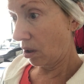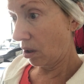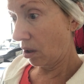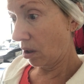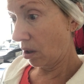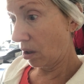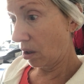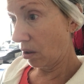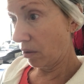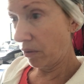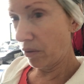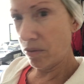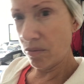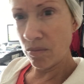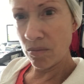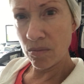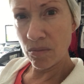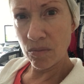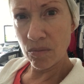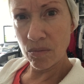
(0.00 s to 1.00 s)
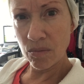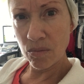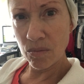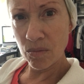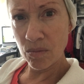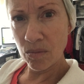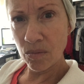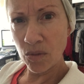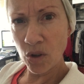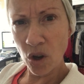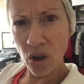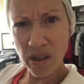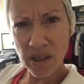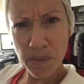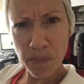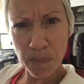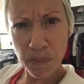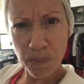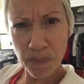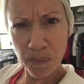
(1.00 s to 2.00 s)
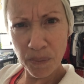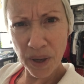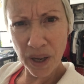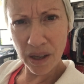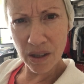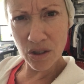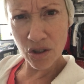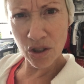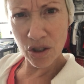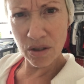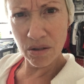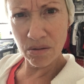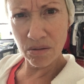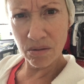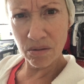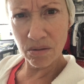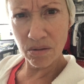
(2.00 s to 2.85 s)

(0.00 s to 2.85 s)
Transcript: uh, God's passion,